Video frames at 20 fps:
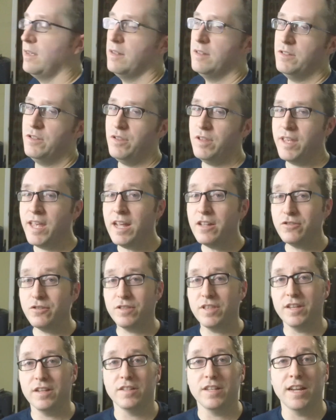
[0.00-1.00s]
So the
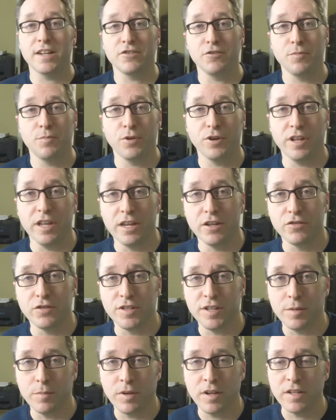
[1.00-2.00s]
cancer thing is actually pretty
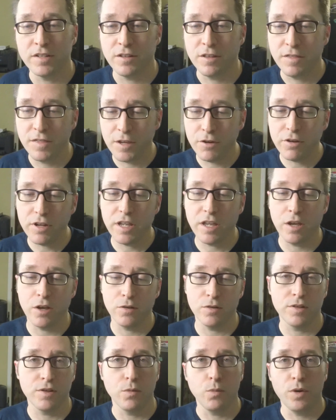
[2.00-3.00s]
interesting because the theory
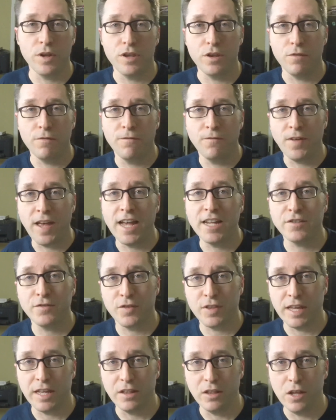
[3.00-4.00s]
goes that when you fast
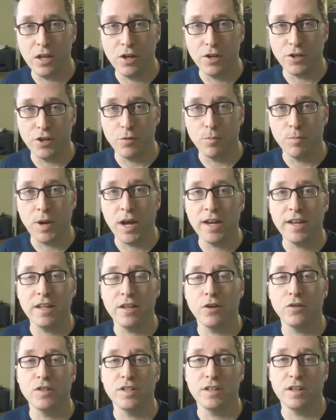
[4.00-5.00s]
for that long, your body
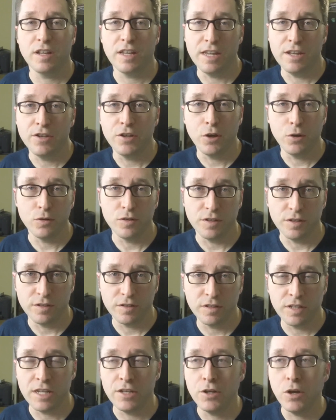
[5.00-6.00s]
goes into
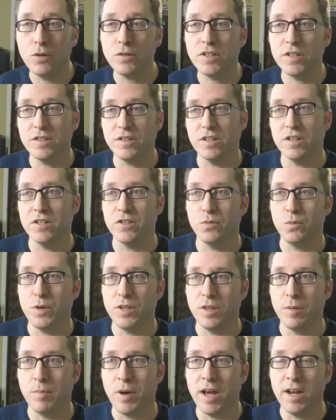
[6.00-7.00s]
ketosis. Ketosis is
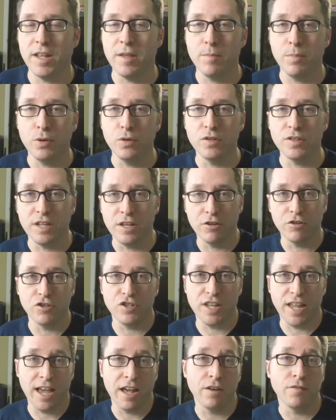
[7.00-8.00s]
when the body pulls
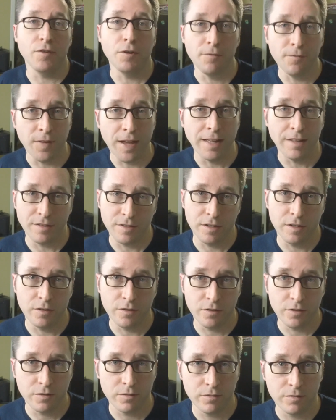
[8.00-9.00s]
energy out of your fat
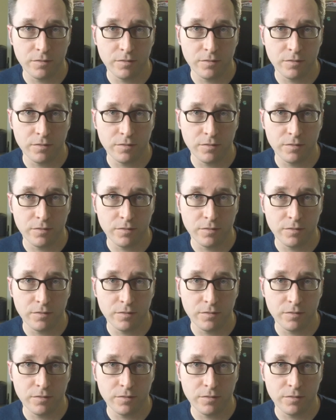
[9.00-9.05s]
cells.